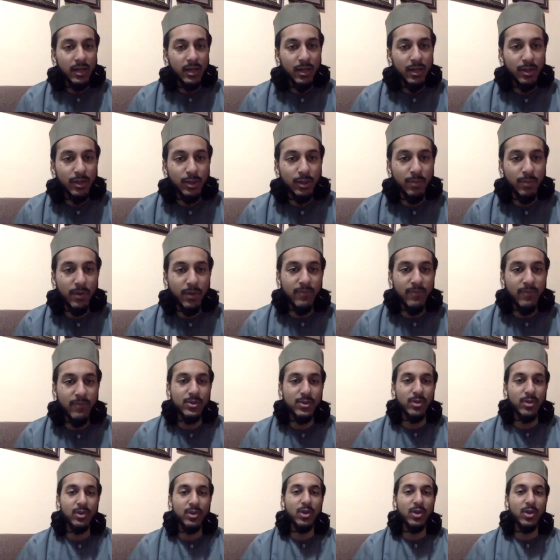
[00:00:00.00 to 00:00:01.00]
the Prophet
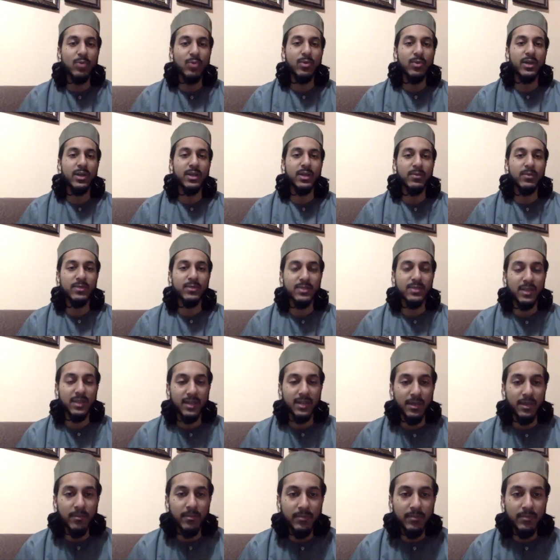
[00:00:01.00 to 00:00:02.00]
sallallahu alaihi
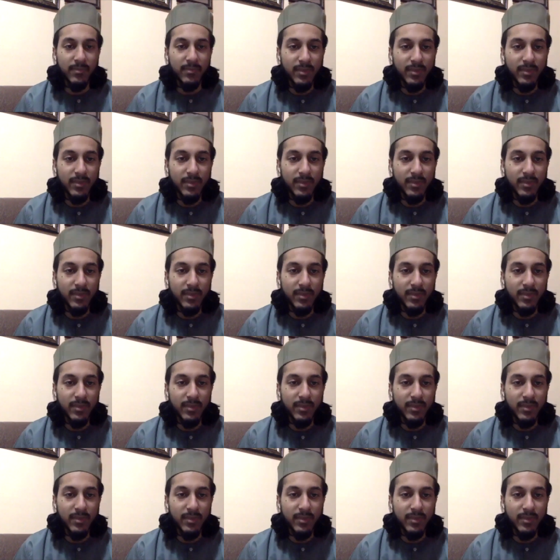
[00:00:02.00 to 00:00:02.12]
wasallam